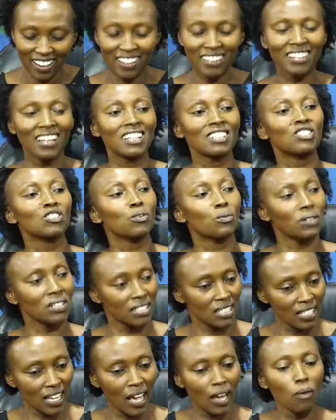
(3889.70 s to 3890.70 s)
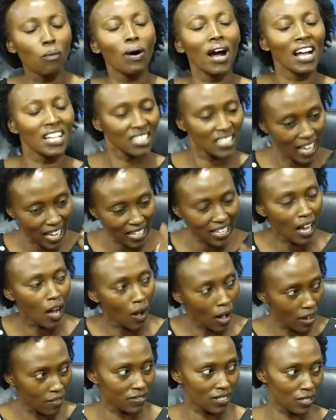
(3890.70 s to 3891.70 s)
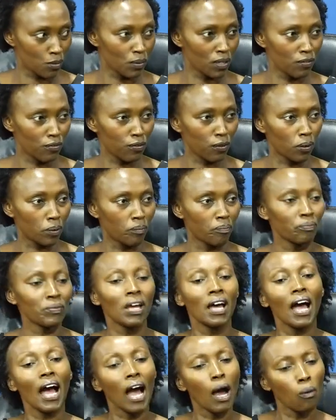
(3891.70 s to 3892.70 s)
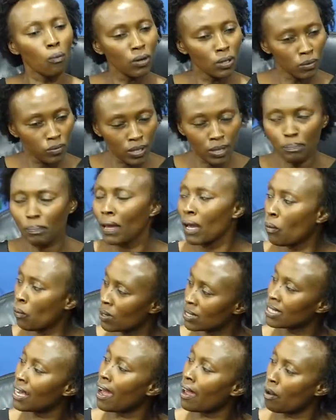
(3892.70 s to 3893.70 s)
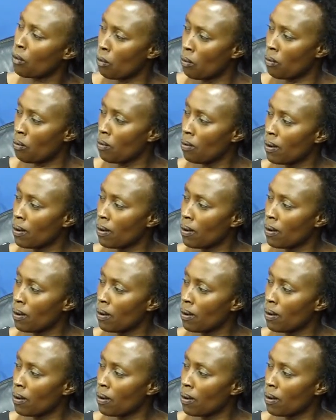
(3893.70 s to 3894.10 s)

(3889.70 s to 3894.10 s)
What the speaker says: that you will say, once I now have this windfall, I will repay what I owe.